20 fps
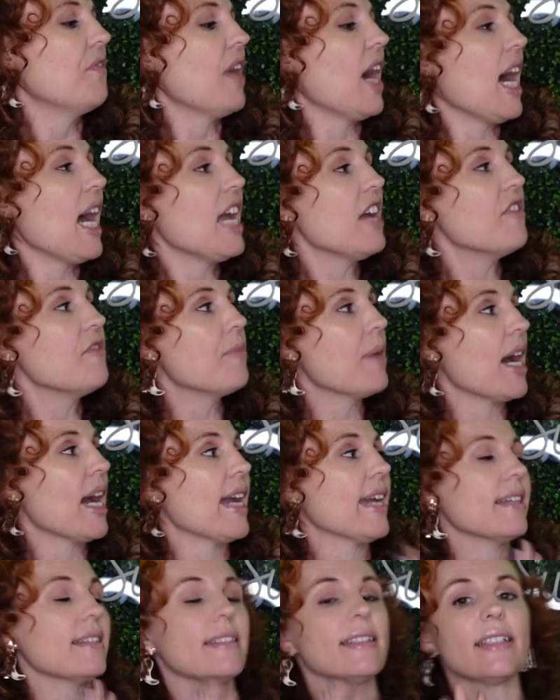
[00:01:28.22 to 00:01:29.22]
five
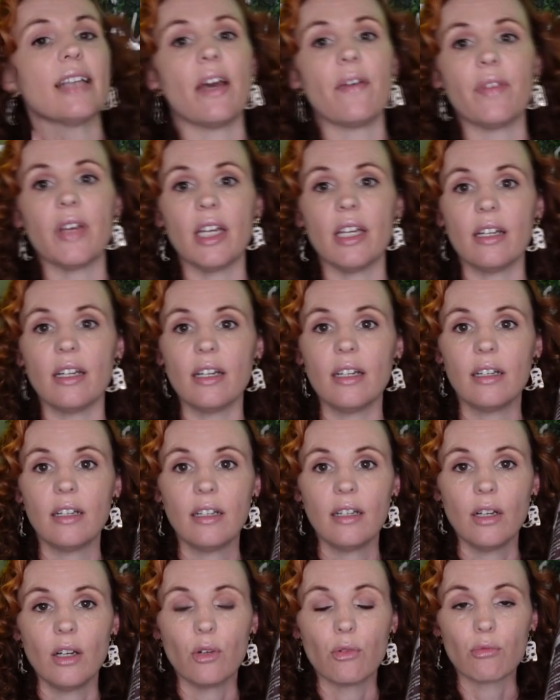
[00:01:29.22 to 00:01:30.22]
by seven
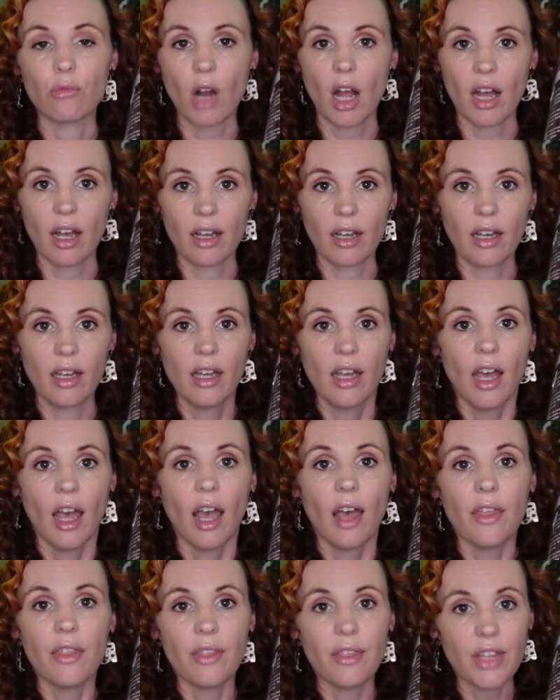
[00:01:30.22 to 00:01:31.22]
rug.
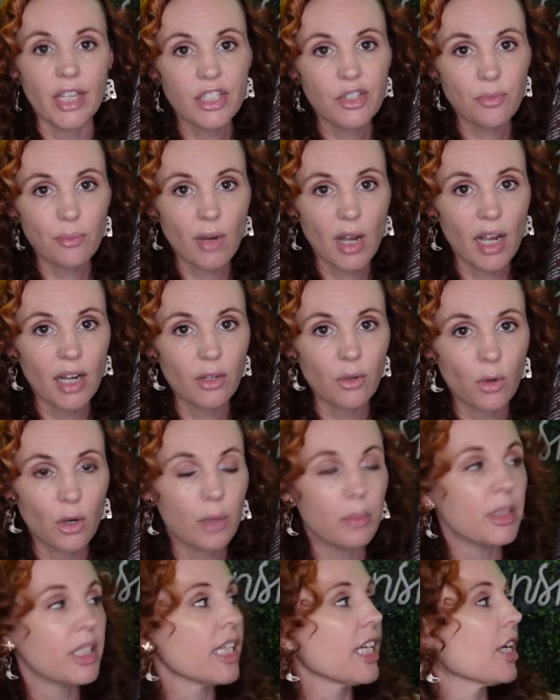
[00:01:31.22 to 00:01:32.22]
This rug
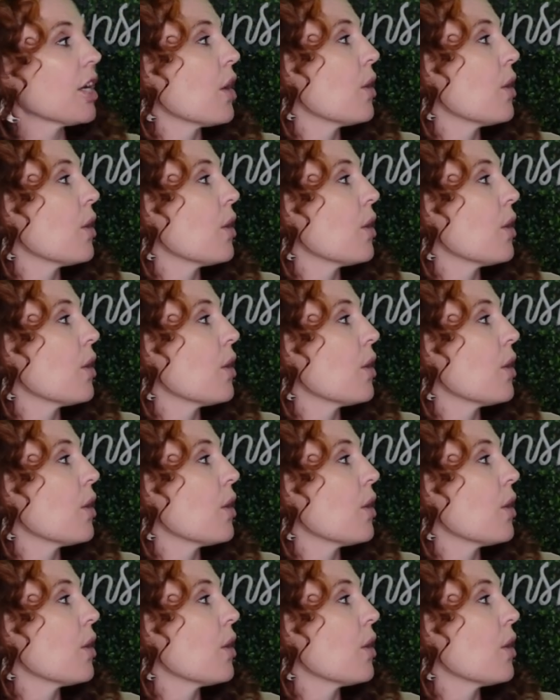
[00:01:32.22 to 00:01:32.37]
normally